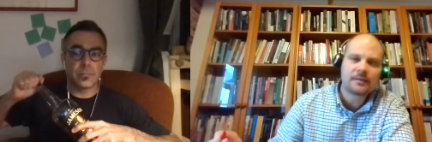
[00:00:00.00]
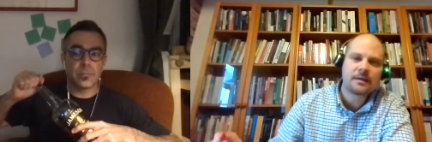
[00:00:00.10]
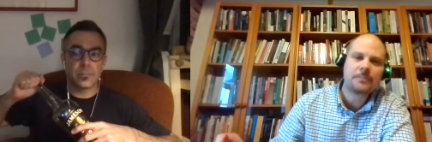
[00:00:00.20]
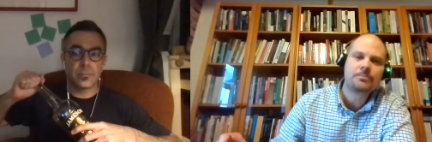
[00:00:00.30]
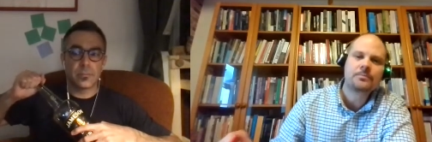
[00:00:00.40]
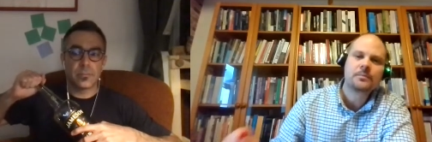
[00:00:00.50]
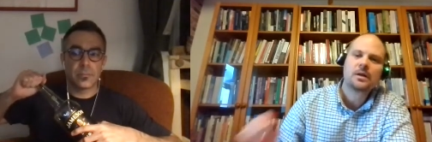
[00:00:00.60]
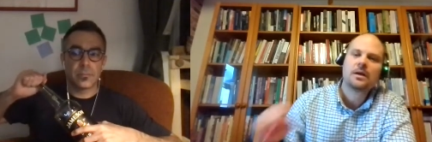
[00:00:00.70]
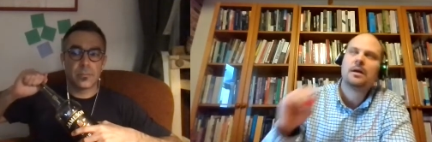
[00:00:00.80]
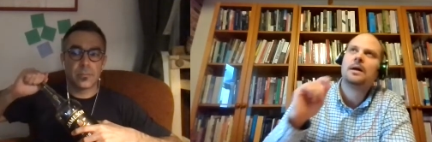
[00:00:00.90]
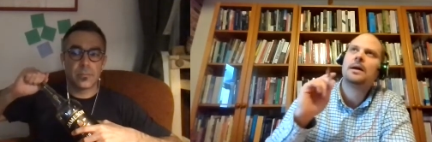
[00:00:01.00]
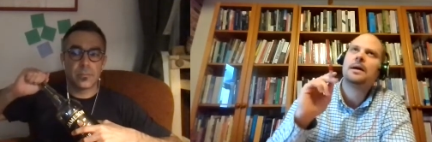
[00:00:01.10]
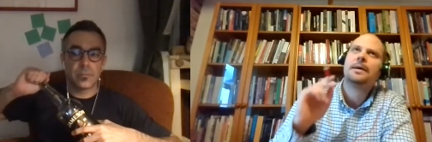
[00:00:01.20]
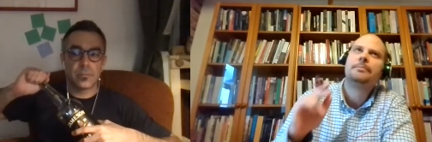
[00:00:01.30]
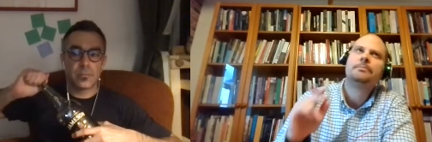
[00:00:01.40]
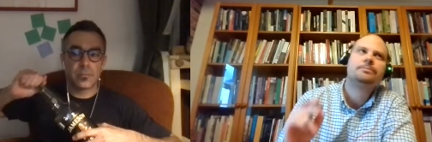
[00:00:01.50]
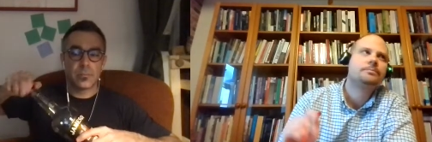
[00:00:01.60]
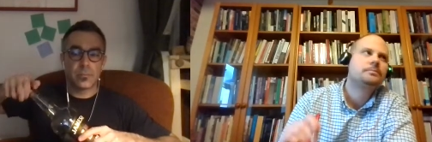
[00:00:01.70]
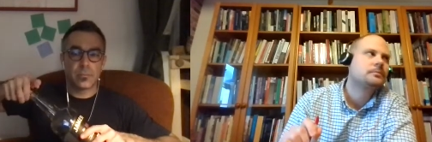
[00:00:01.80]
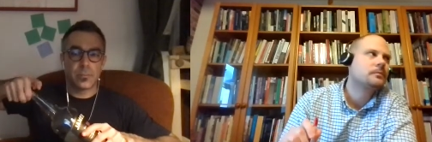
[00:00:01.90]
Speaker 1: that, um,
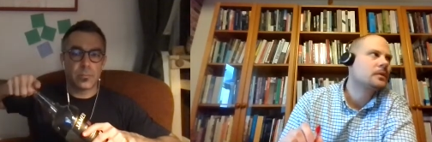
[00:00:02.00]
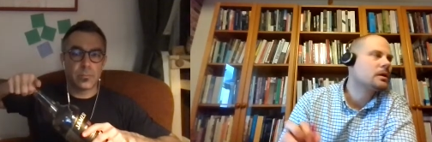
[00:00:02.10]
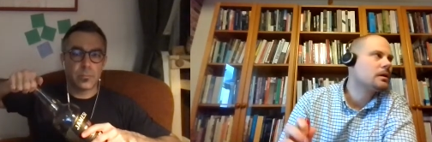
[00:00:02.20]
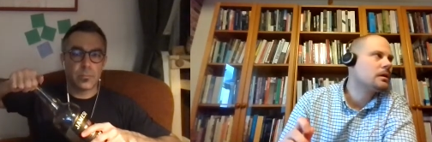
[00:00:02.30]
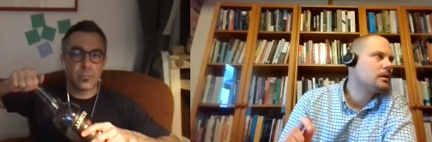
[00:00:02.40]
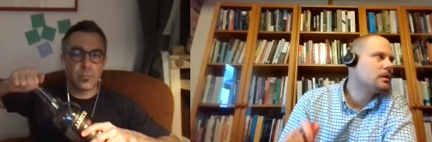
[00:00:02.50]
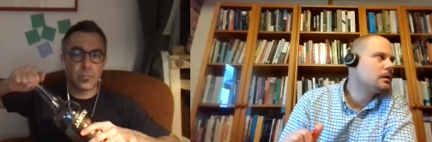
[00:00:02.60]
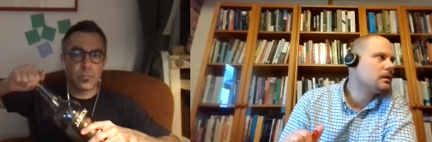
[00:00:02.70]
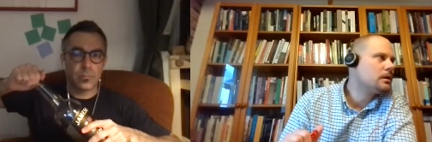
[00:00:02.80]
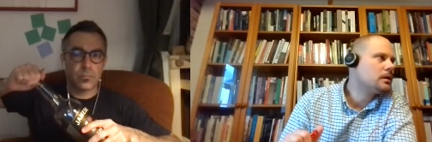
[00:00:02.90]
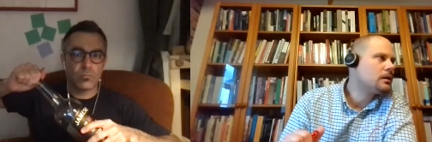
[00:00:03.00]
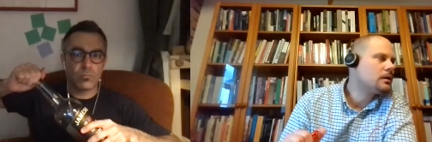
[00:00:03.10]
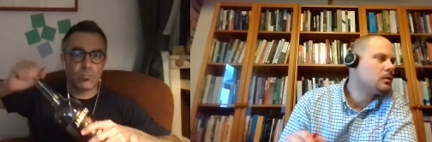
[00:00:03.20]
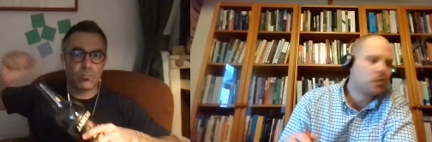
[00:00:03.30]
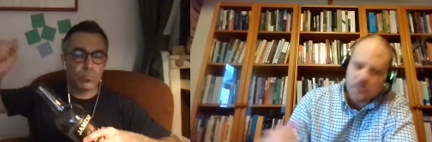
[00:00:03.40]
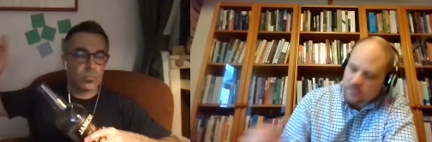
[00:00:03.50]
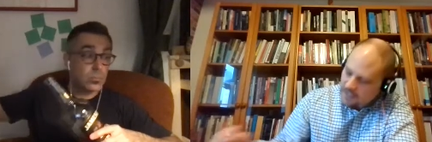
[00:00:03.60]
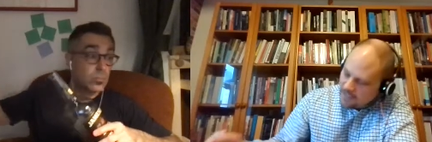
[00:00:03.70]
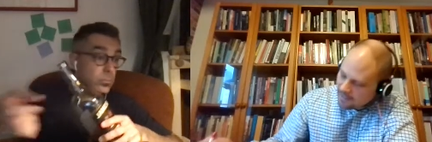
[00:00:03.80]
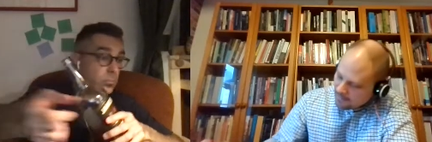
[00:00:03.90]
Um, uh, would you
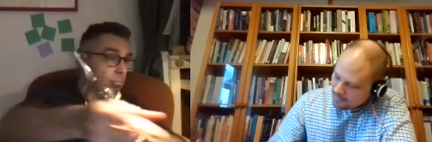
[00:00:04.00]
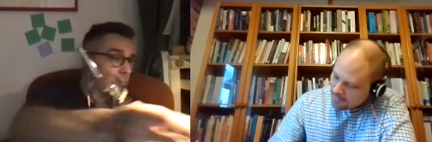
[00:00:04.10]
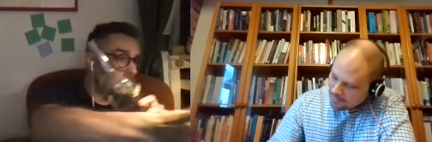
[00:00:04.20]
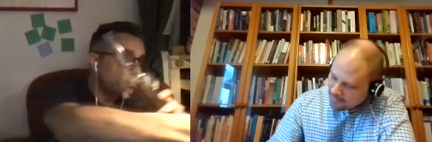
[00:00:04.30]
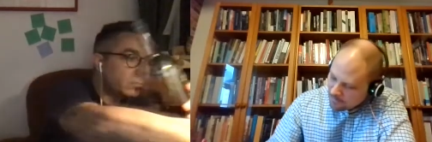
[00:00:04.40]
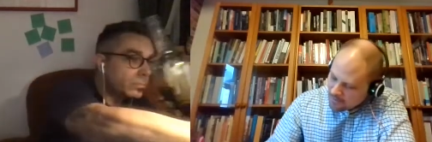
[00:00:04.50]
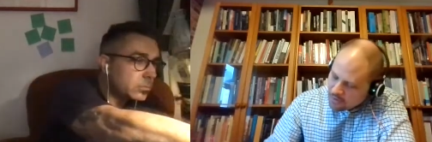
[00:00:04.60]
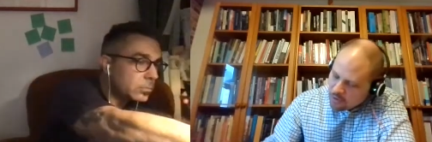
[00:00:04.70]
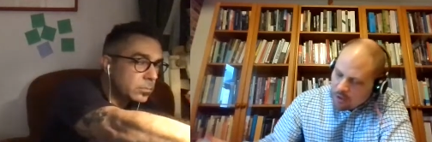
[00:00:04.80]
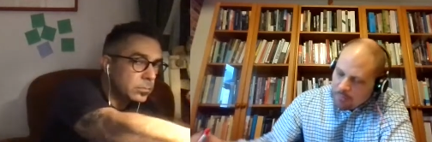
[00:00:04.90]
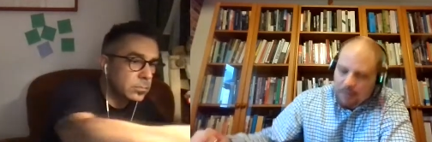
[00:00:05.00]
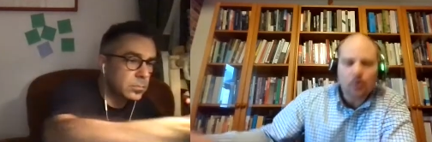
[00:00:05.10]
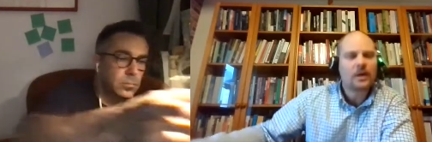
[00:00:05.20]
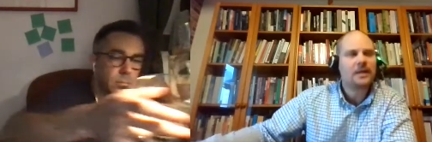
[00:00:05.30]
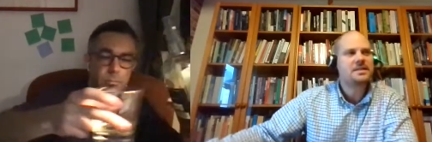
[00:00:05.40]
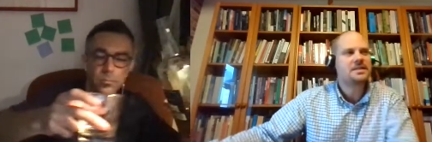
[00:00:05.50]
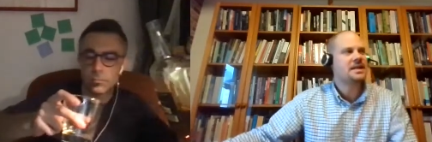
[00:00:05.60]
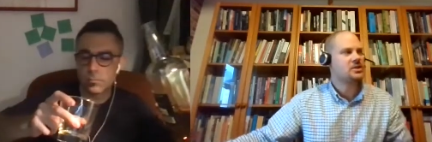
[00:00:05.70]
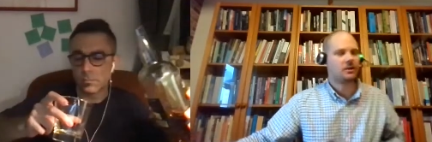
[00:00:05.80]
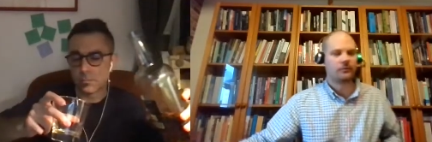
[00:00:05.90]
say that uh, when you talk about
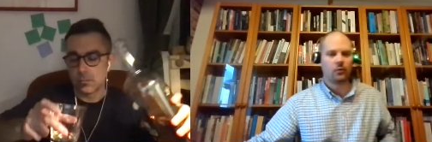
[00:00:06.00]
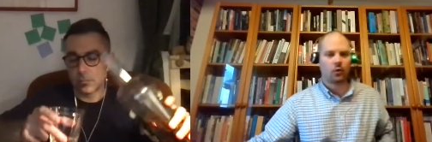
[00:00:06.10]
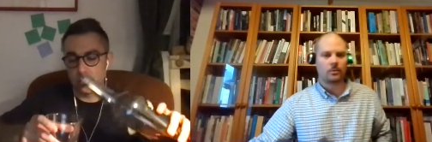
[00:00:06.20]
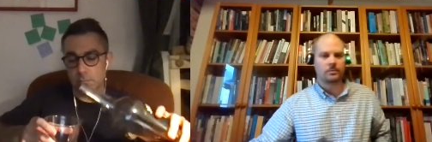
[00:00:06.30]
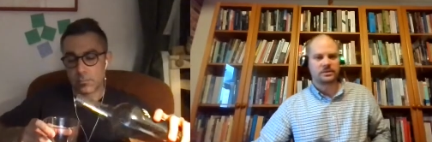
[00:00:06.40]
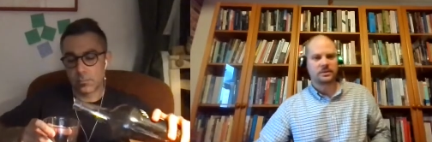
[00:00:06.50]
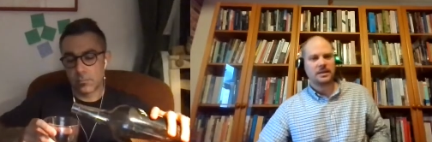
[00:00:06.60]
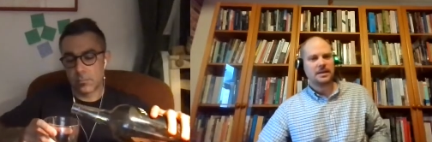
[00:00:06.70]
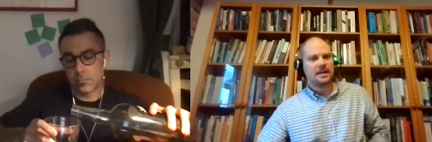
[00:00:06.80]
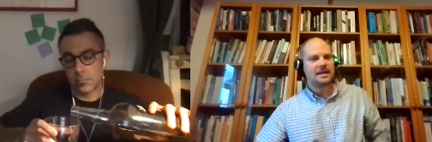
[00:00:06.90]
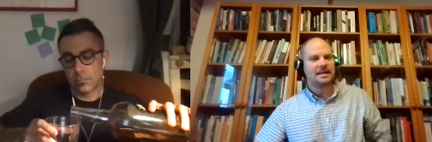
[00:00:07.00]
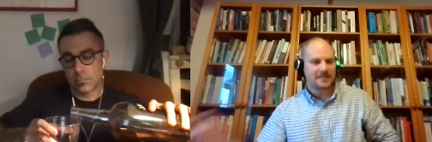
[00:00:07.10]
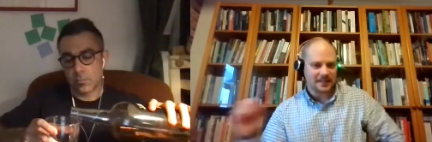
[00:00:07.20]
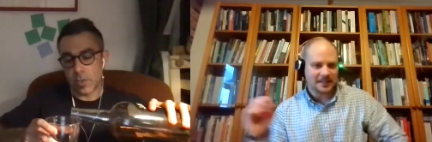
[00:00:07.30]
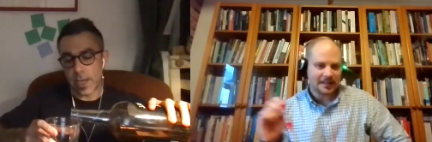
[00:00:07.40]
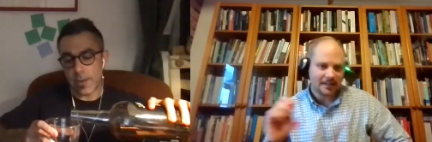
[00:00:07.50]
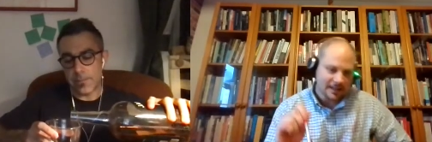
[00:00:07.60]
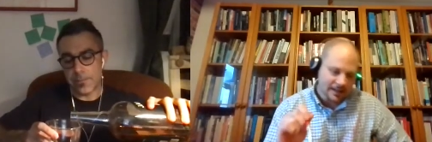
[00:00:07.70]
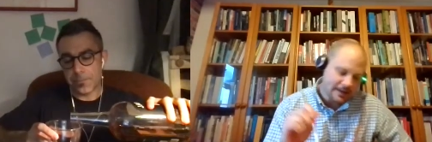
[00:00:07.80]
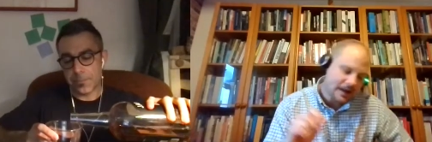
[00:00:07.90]
localization of norms, uh, in this, yeah. in,
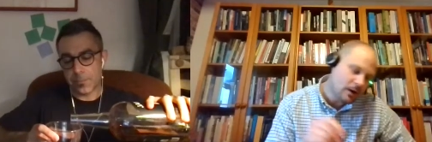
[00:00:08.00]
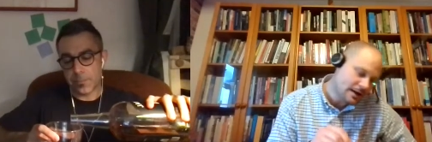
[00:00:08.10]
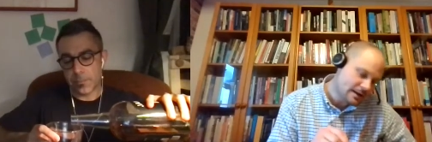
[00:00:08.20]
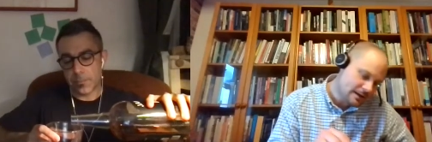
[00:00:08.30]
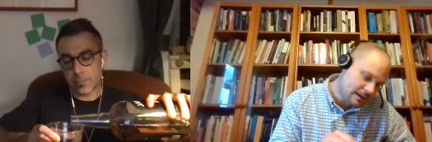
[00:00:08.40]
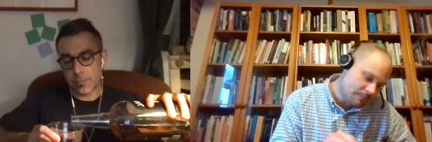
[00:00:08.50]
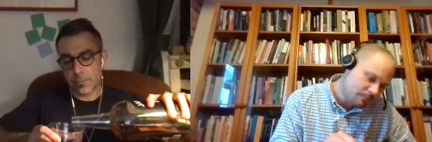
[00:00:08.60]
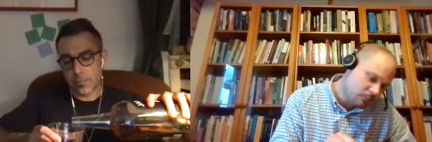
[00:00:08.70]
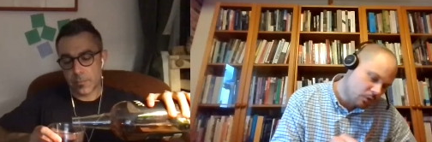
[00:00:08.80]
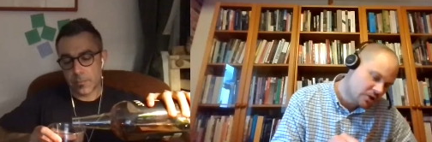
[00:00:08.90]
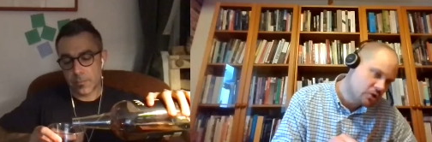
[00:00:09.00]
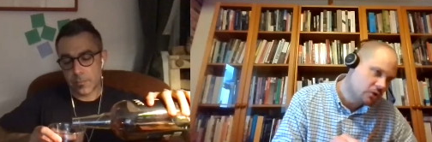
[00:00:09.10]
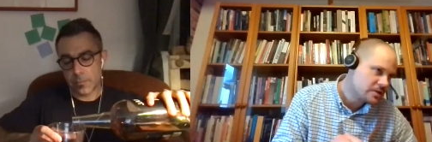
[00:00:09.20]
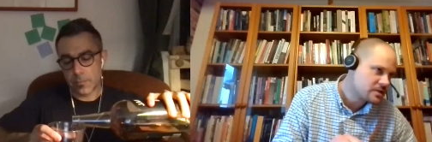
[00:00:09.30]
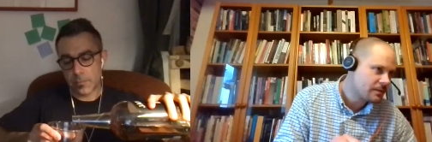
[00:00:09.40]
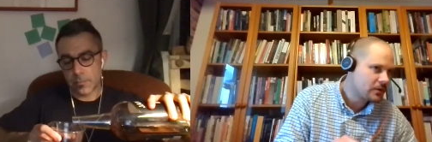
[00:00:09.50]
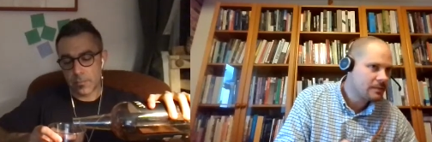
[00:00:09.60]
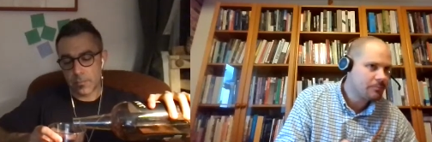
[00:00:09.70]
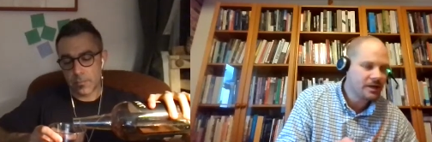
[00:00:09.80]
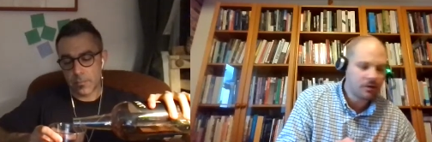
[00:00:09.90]
in, uh, now I am more curious
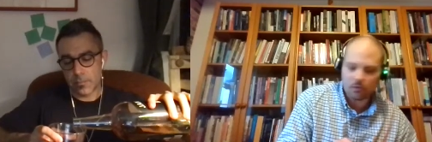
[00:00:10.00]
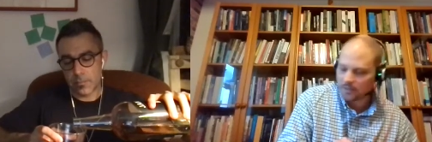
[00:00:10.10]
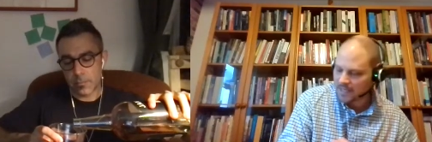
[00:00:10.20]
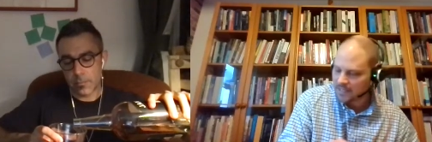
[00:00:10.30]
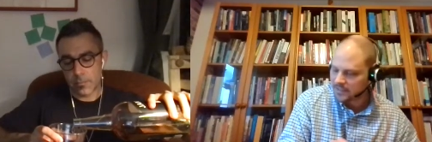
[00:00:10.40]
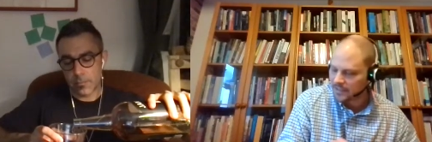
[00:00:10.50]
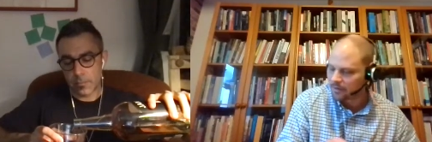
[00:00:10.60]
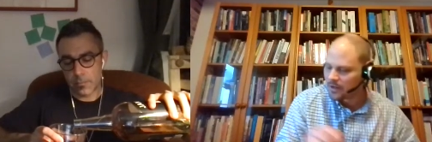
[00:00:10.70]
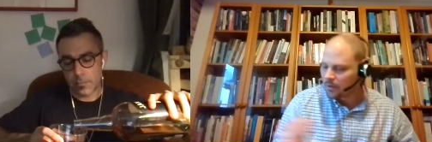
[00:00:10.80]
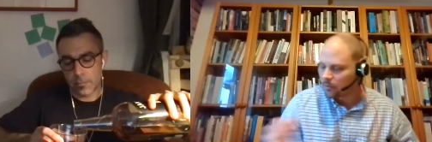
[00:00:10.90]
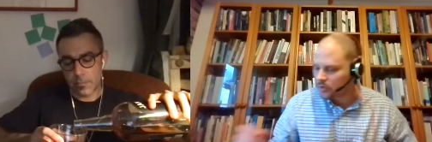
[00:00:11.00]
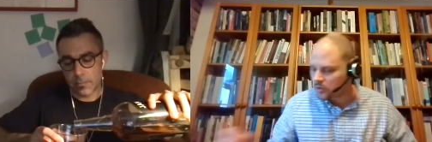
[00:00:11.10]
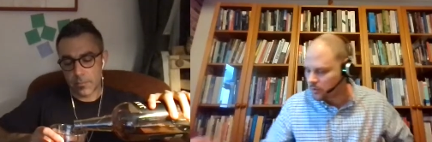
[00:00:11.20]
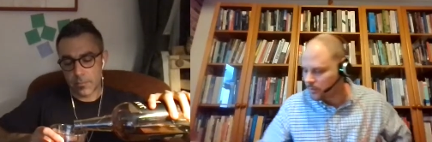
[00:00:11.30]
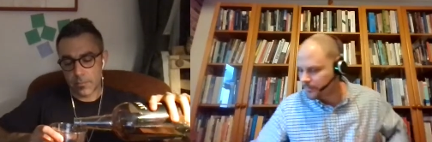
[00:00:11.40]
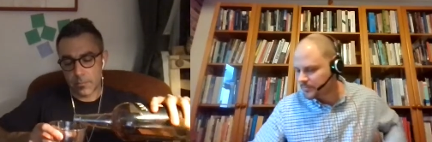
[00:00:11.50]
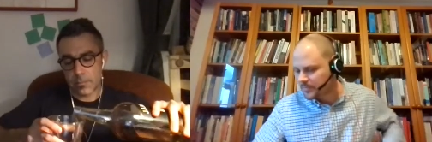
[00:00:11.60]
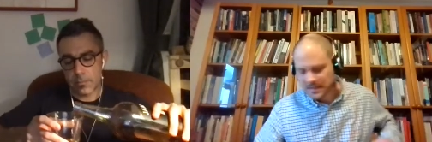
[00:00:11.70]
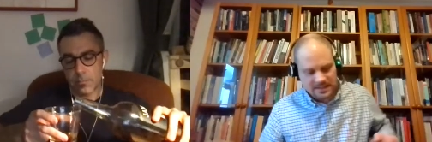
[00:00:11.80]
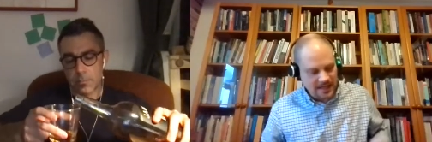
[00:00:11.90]
about the empirical case here. Would you
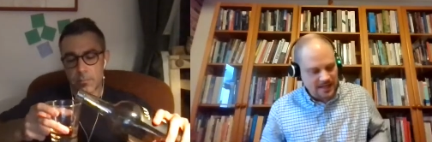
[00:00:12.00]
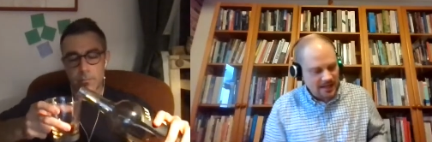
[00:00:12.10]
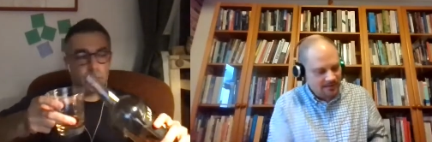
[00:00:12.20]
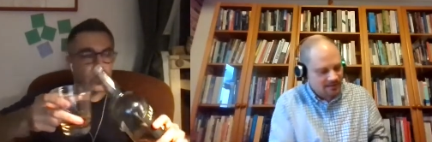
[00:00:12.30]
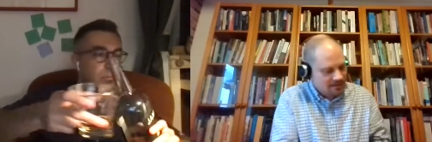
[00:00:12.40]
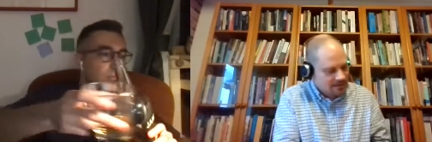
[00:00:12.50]
say that